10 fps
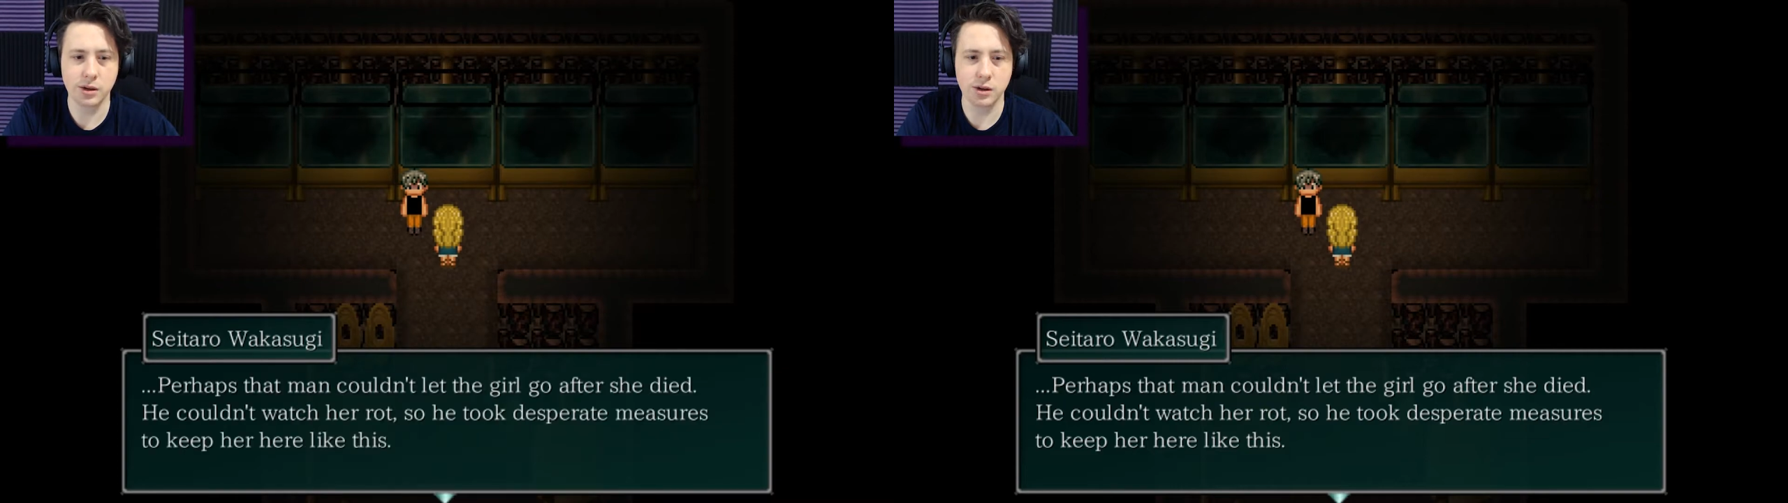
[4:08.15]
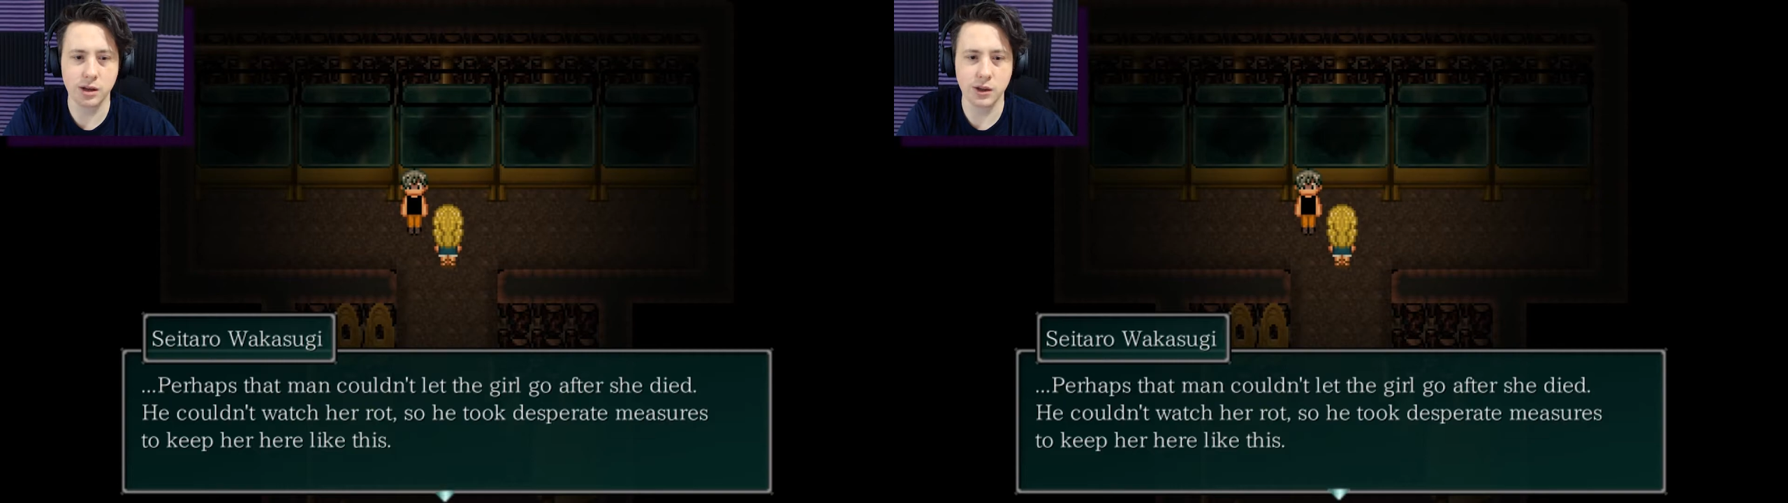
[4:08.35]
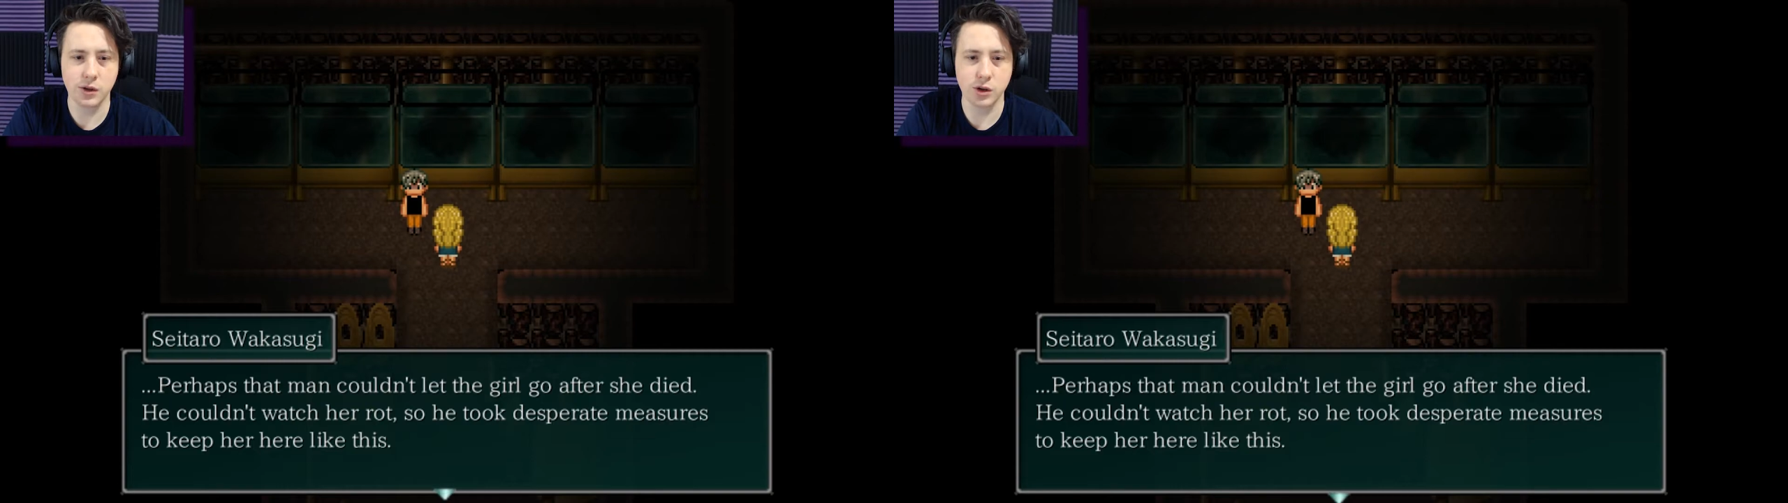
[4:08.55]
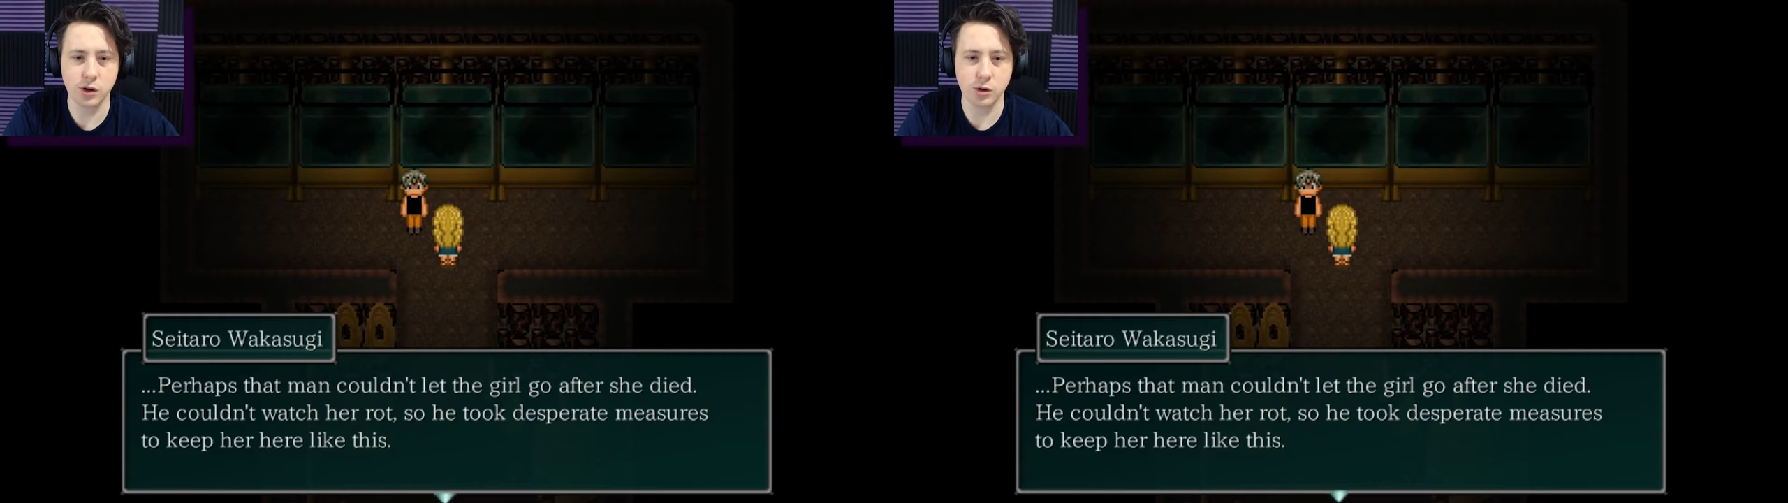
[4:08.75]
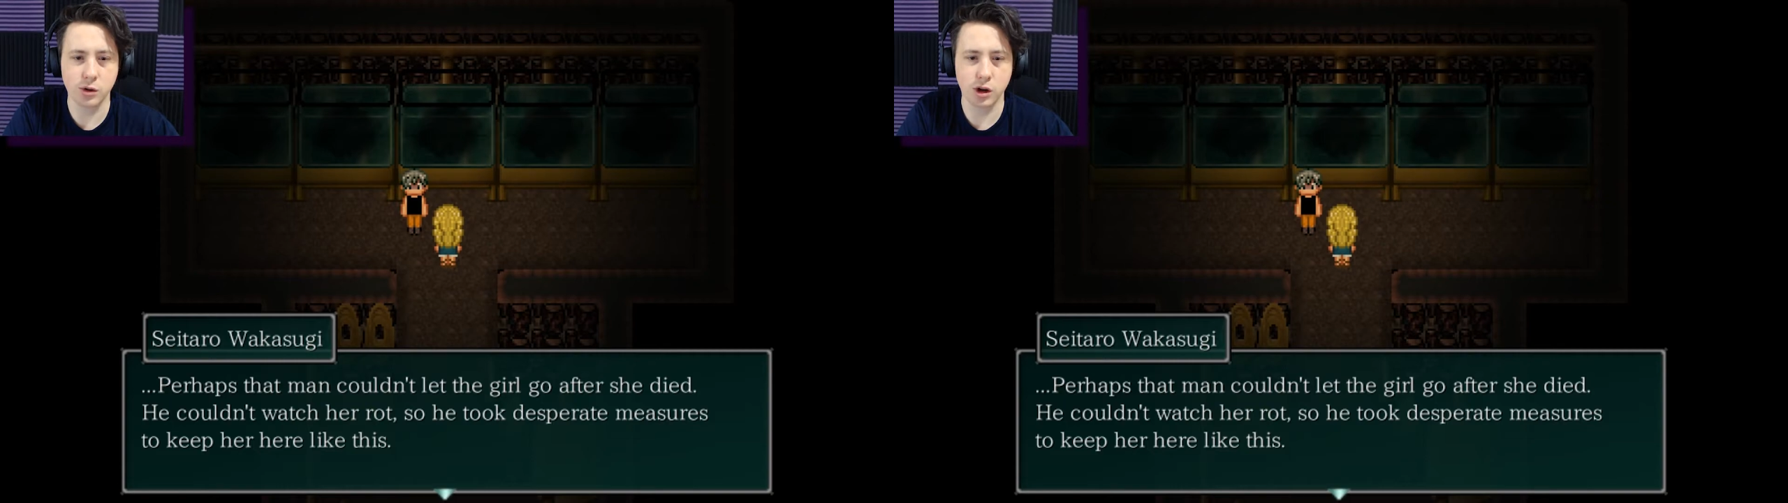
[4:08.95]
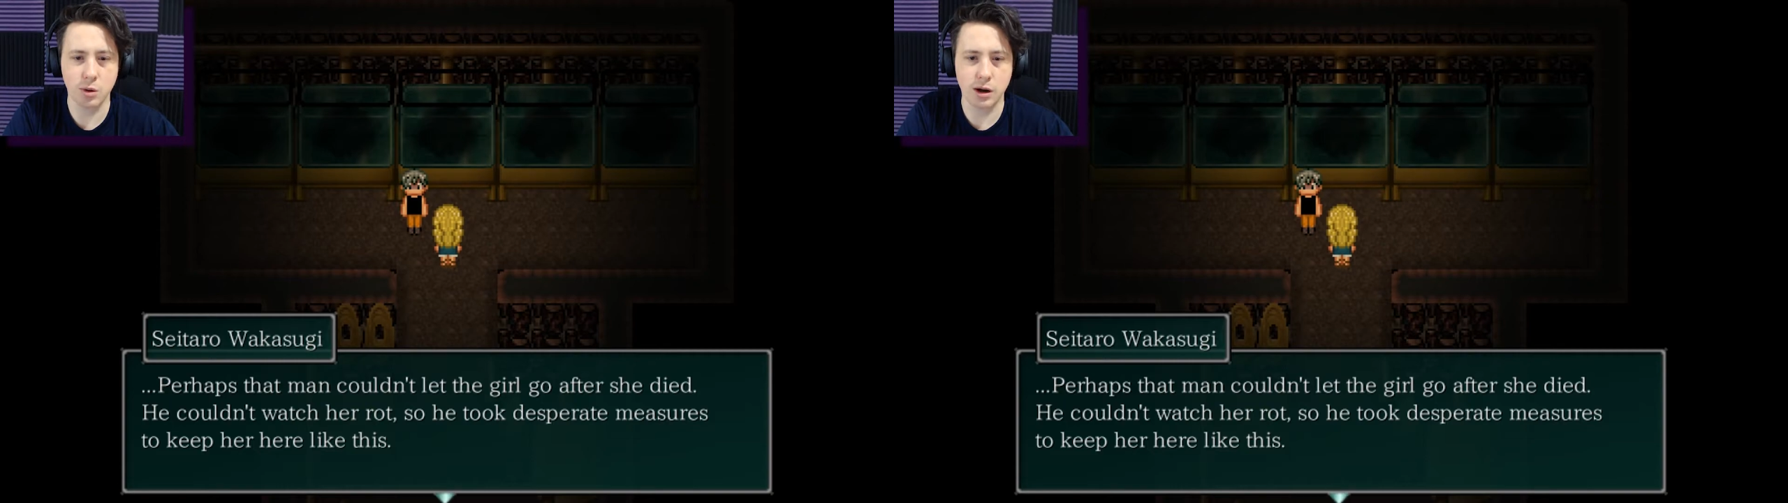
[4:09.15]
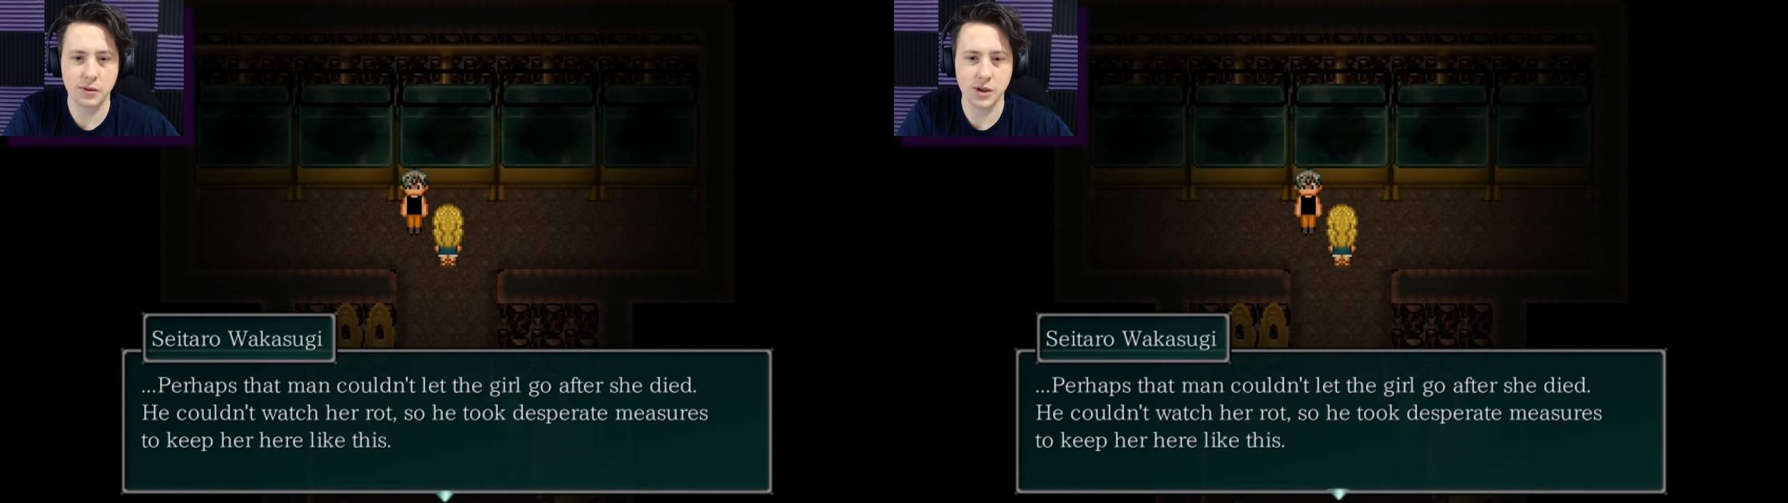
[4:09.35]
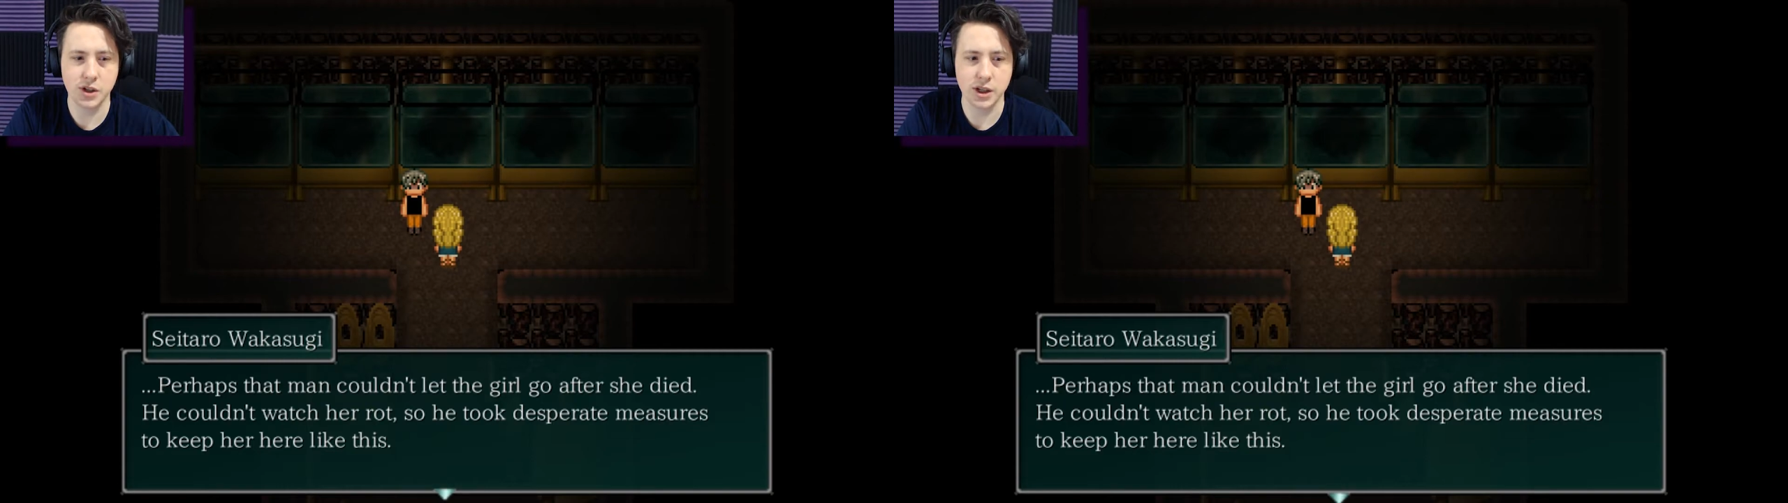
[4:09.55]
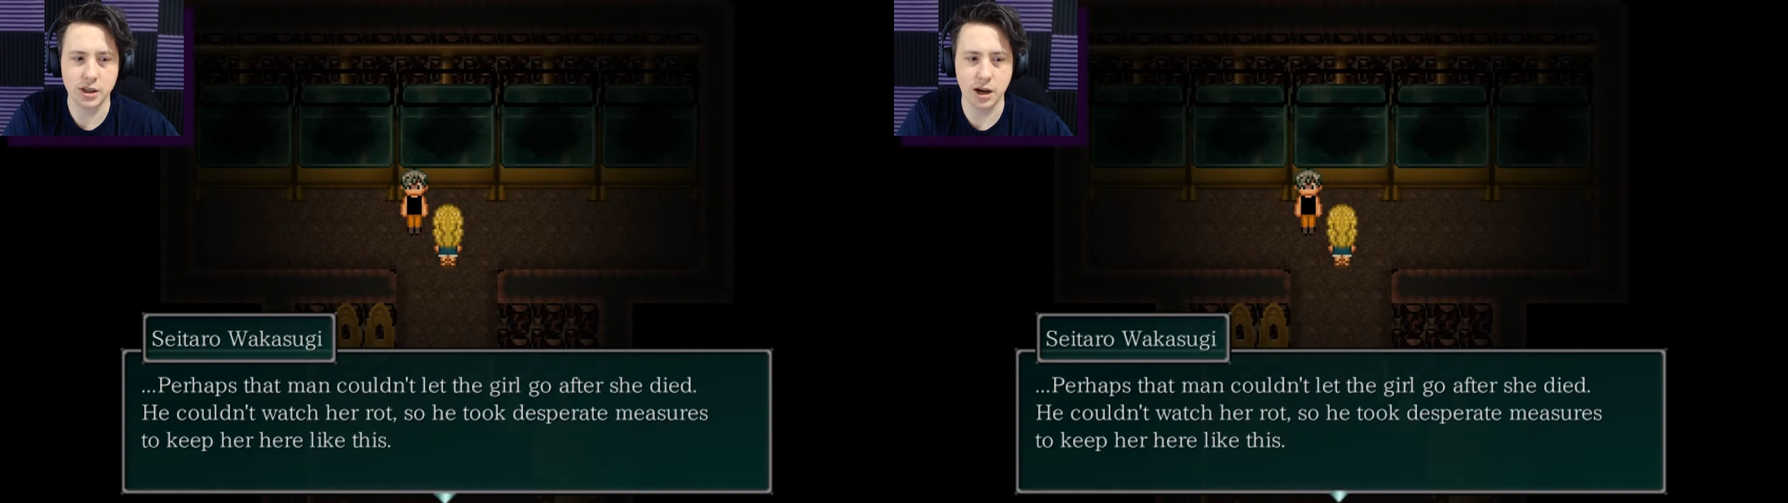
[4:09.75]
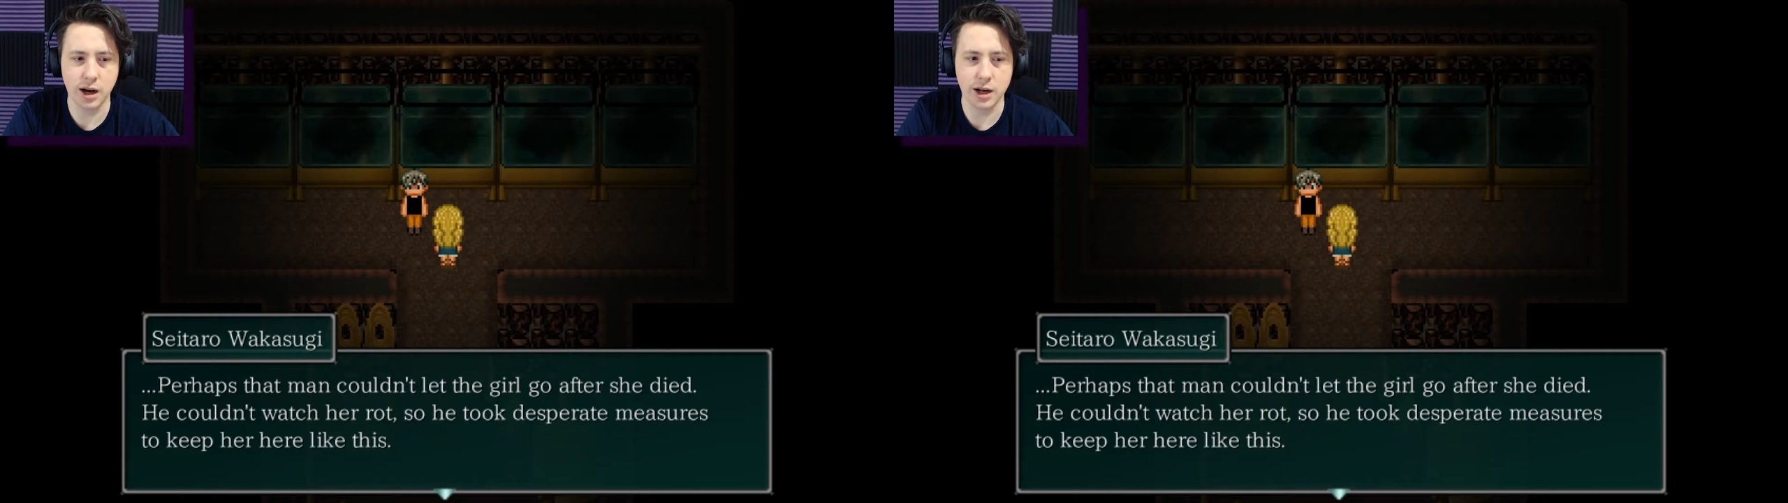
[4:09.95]
couldn't let the girl go after she
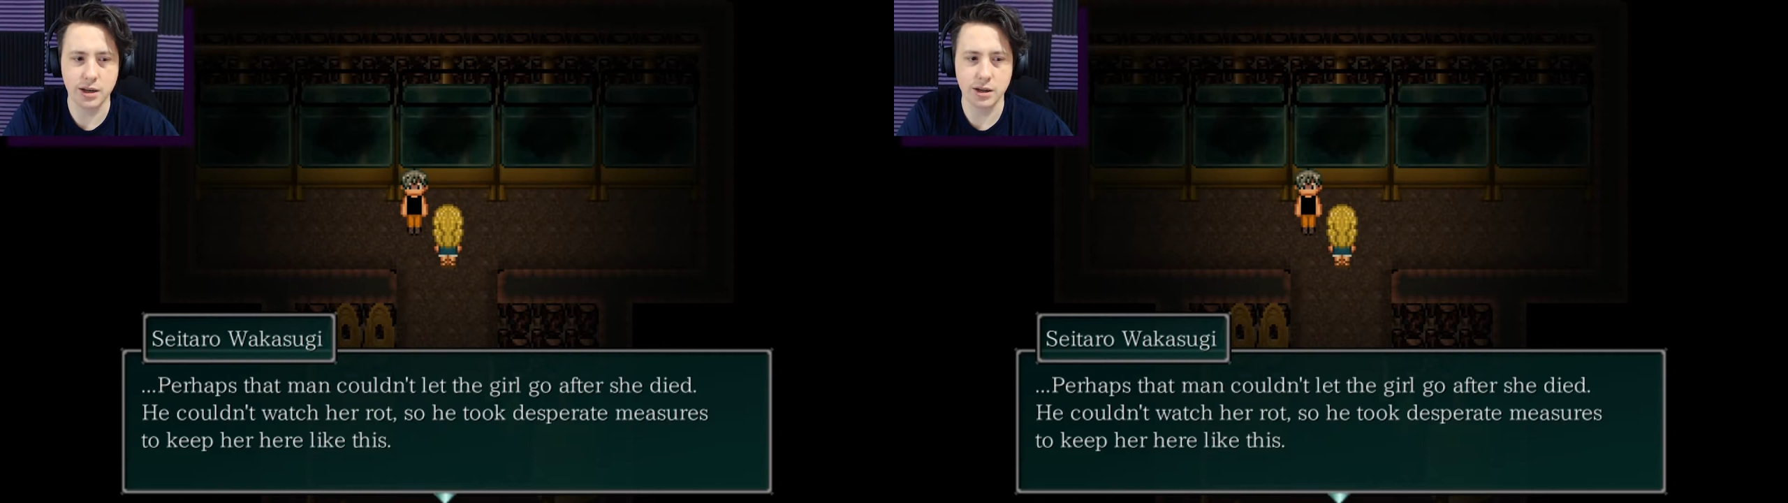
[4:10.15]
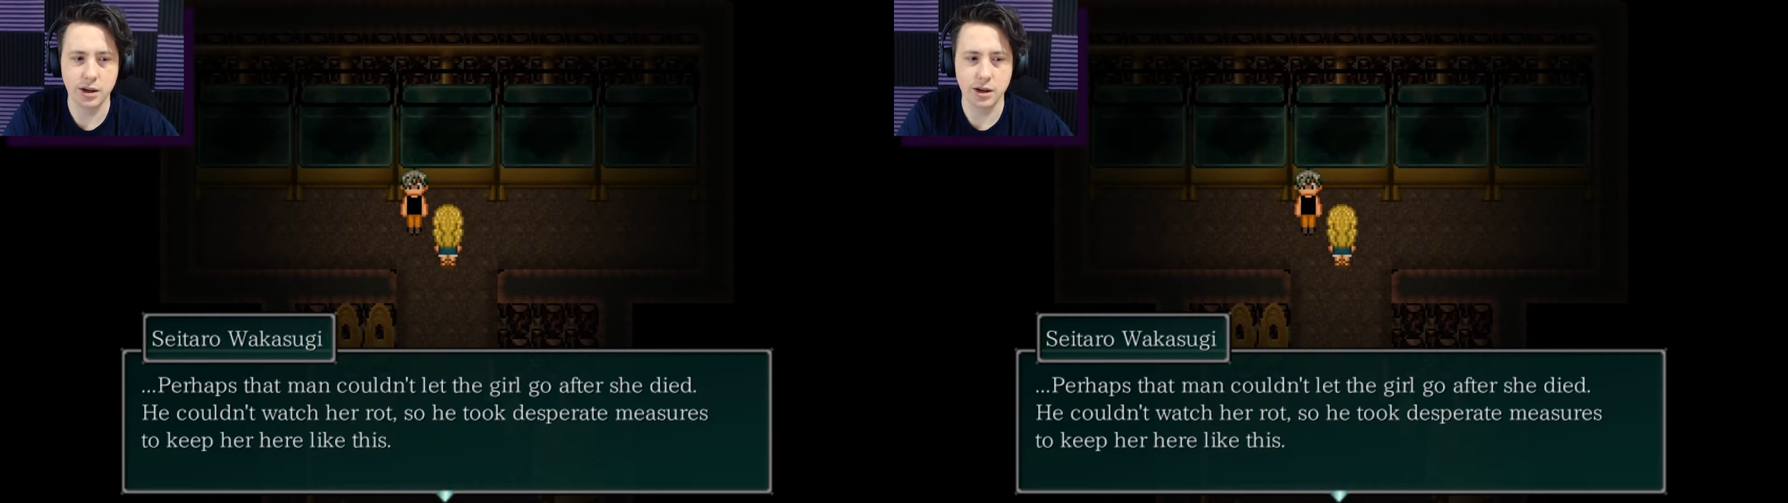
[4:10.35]
died.